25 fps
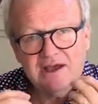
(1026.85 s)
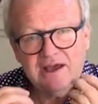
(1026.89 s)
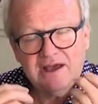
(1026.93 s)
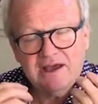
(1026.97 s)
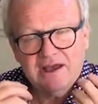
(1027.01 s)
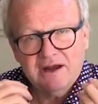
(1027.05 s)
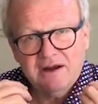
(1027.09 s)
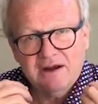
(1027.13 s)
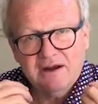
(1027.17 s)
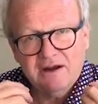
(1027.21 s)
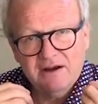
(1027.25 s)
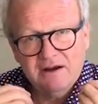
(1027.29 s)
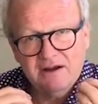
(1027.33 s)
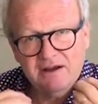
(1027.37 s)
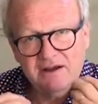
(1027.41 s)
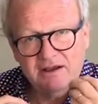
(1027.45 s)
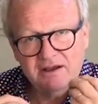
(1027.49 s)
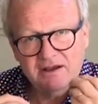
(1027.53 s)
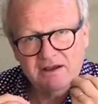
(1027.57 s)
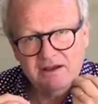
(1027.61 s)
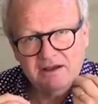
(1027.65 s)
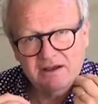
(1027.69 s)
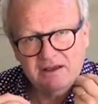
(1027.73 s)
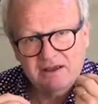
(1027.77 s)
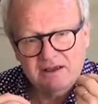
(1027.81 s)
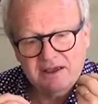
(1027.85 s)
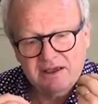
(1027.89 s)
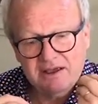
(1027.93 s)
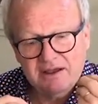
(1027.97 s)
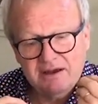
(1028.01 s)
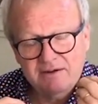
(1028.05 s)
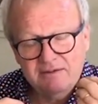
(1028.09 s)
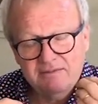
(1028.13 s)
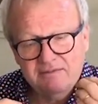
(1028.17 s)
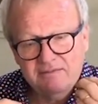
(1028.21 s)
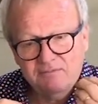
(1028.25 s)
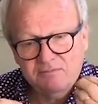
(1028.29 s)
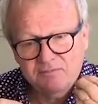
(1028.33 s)
And
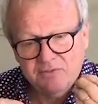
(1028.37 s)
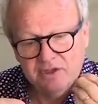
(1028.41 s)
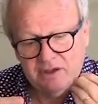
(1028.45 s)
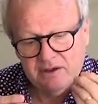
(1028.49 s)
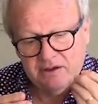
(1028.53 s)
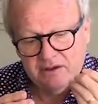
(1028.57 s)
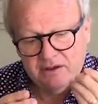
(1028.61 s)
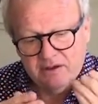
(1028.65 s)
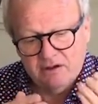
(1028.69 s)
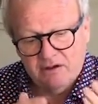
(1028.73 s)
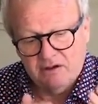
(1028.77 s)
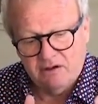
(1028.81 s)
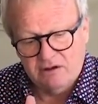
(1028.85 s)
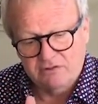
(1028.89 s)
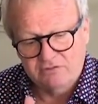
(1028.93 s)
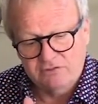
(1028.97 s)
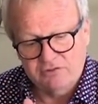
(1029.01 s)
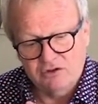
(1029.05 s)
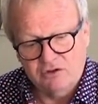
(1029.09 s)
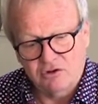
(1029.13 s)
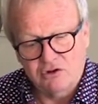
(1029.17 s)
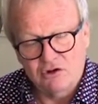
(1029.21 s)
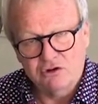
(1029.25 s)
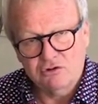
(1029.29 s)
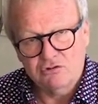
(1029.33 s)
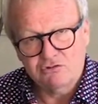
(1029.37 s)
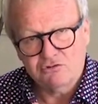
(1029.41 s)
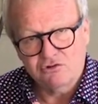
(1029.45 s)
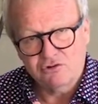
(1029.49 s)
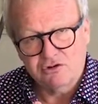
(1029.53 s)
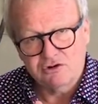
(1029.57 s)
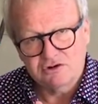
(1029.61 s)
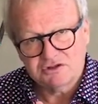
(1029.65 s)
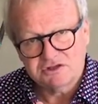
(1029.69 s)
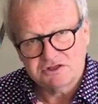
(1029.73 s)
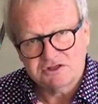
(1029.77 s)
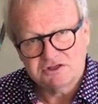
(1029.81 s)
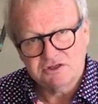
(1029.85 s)
again, on the
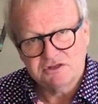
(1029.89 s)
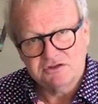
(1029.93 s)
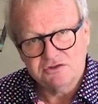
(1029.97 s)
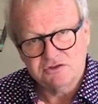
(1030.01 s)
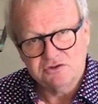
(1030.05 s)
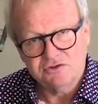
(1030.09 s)
contrast